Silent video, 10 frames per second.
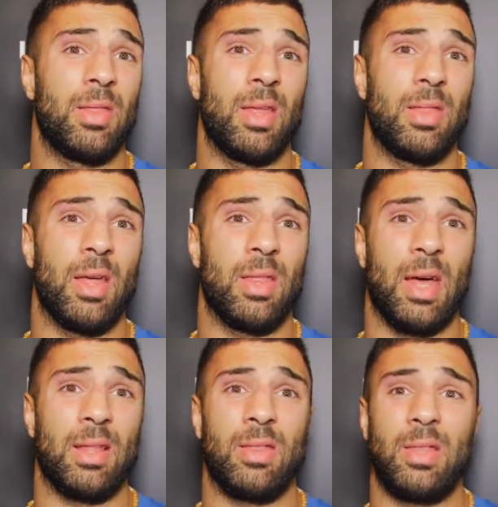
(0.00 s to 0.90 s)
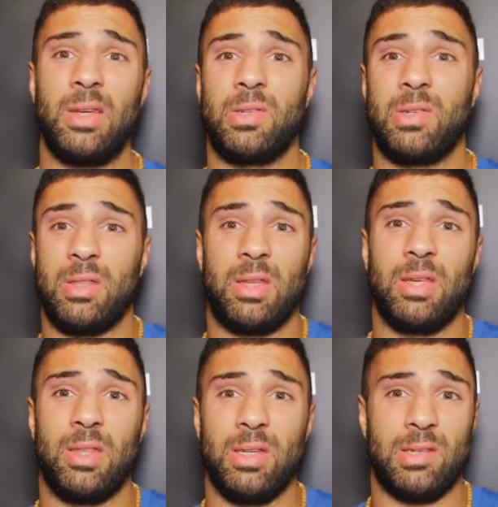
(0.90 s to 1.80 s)
that, that, this
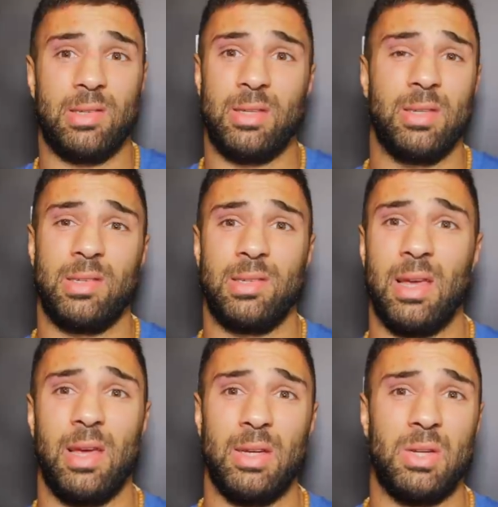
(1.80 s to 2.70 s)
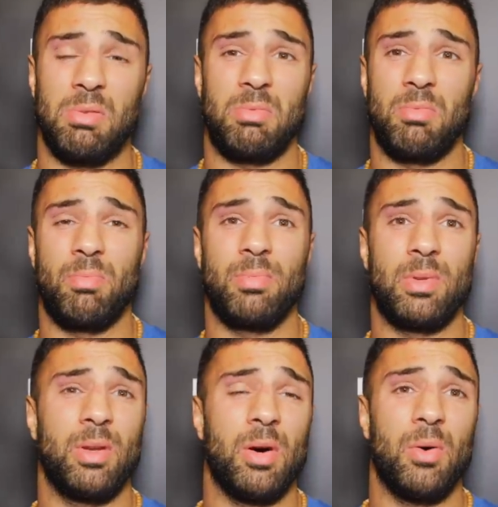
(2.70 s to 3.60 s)
this this
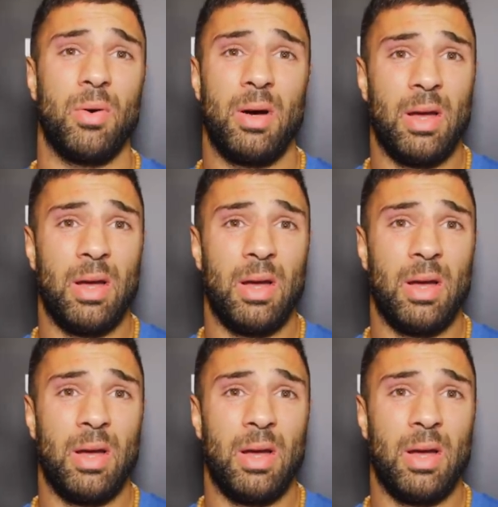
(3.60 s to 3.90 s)
uh, you know